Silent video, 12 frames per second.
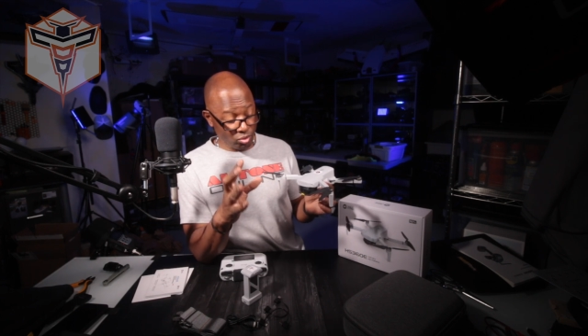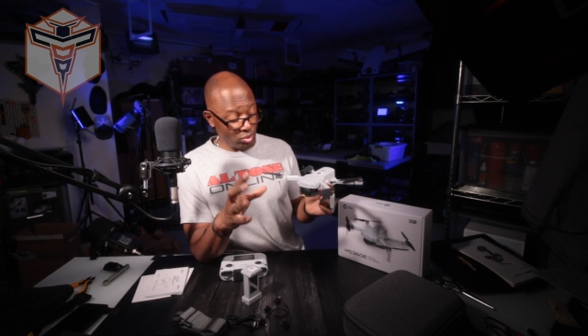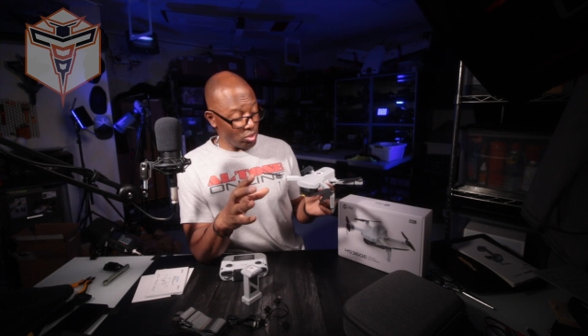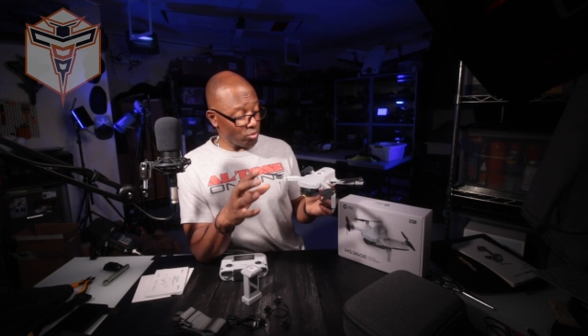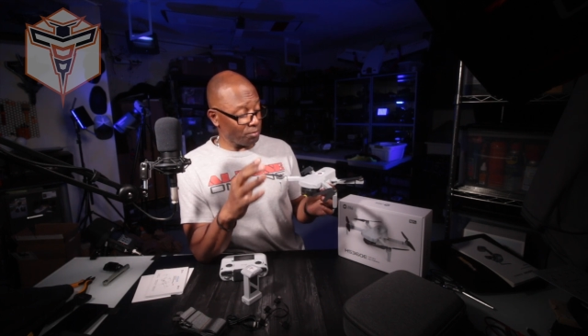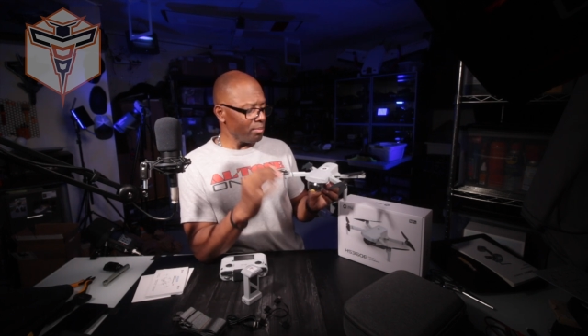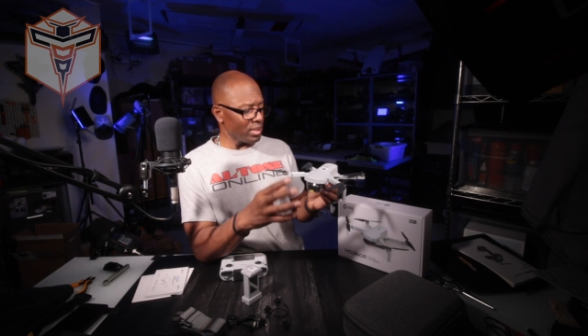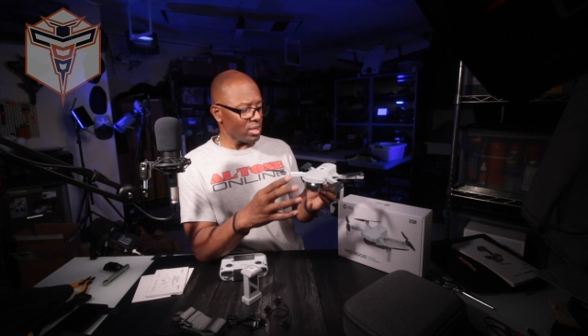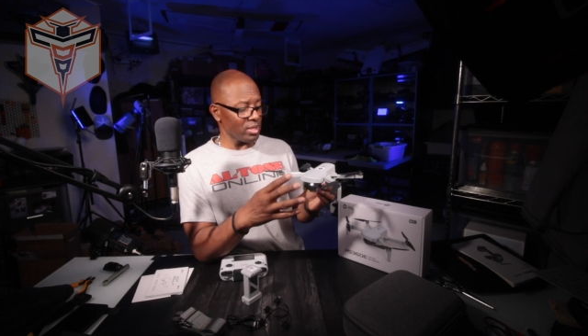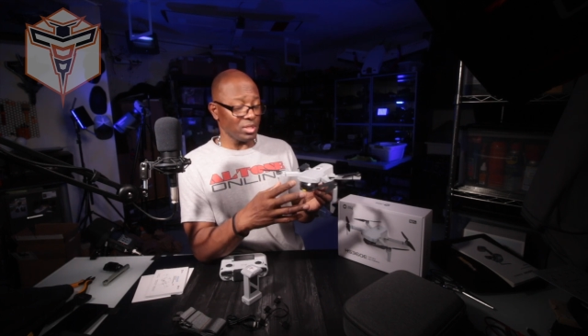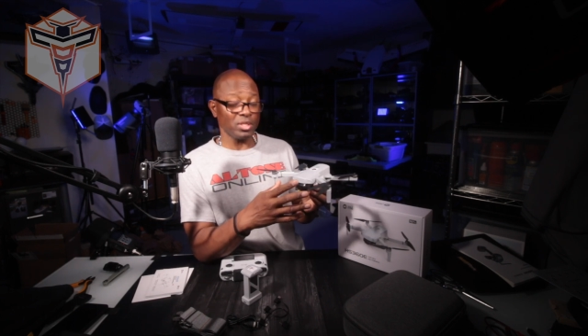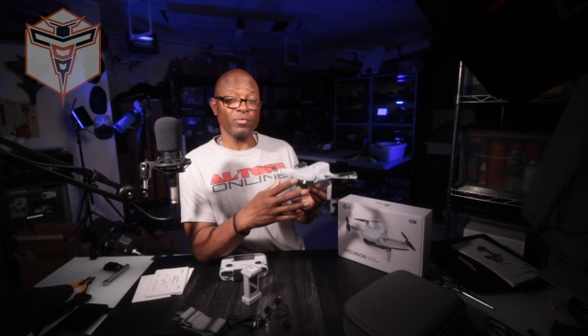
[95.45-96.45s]
drone
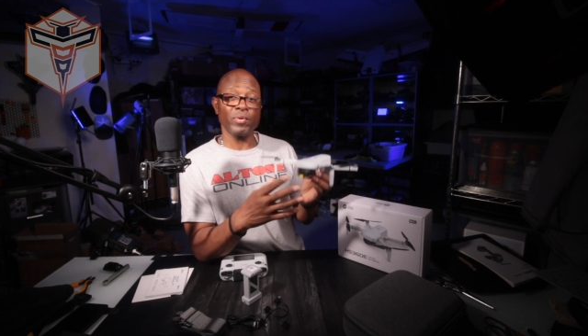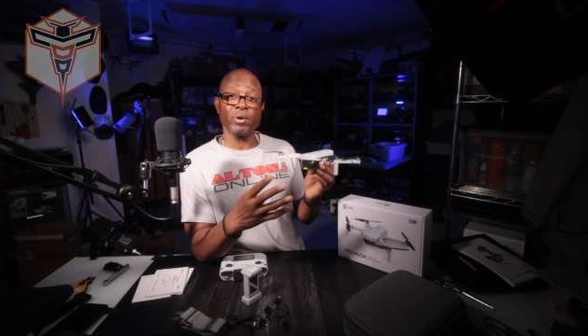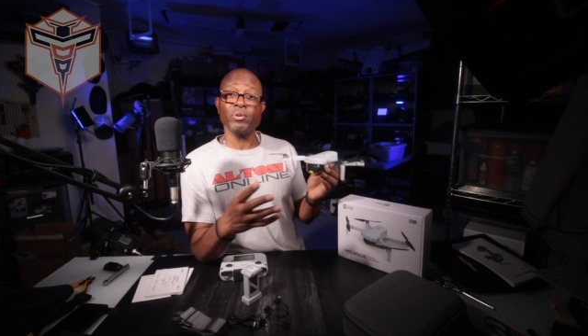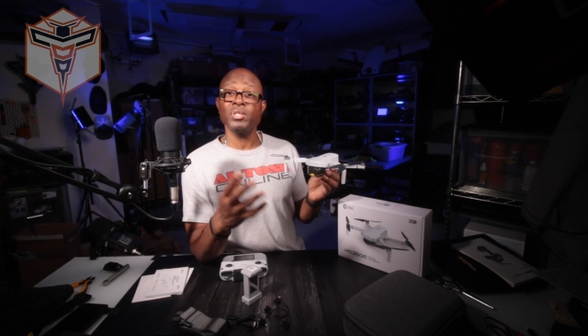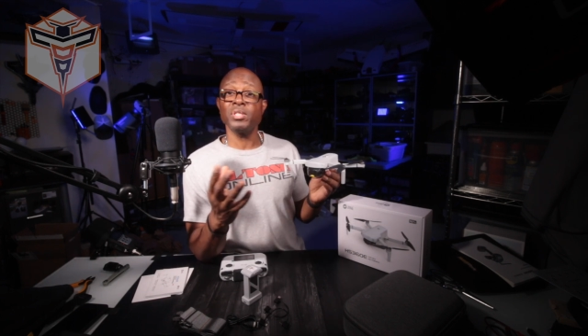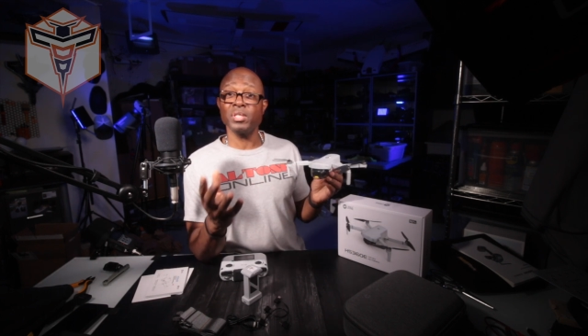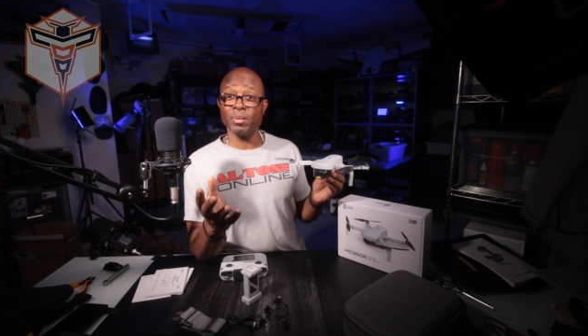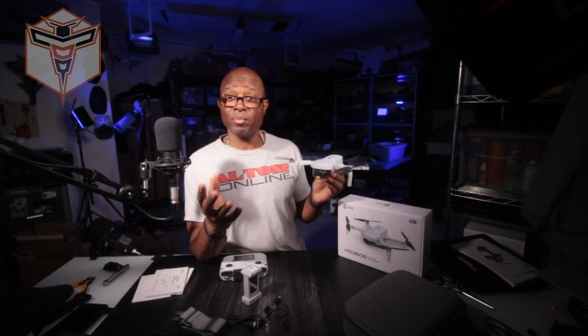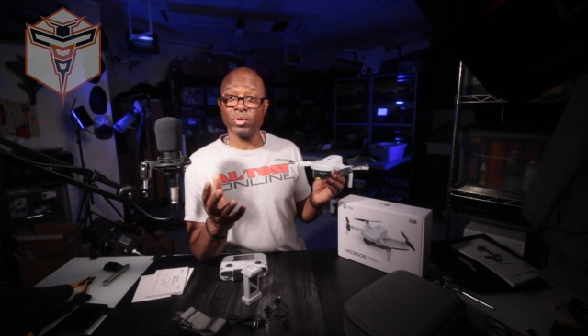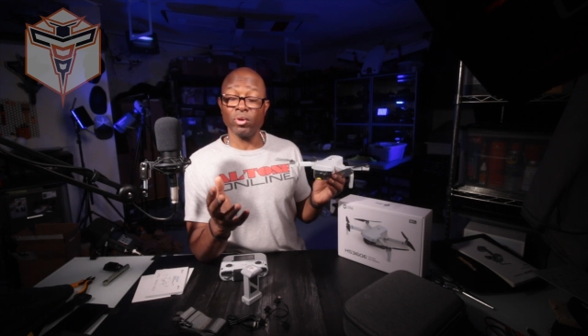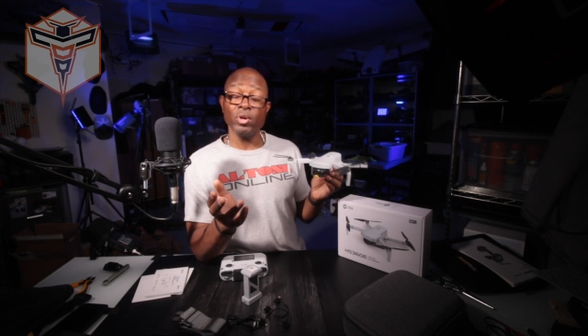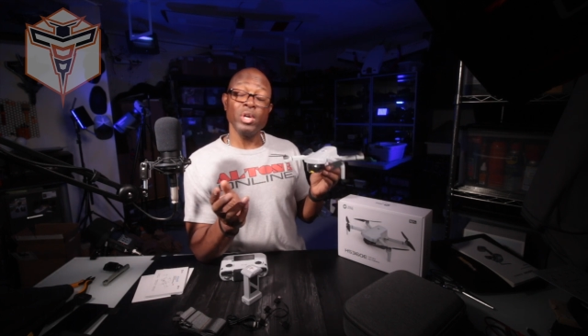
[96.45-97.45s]
because it's very
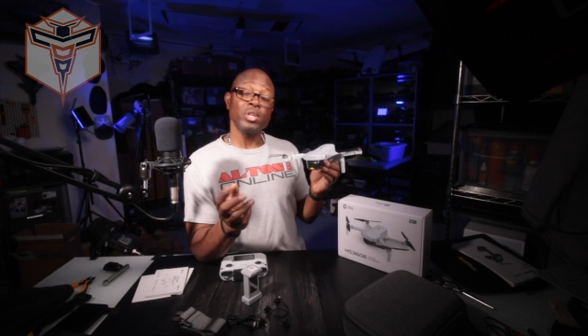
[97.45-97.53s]
similar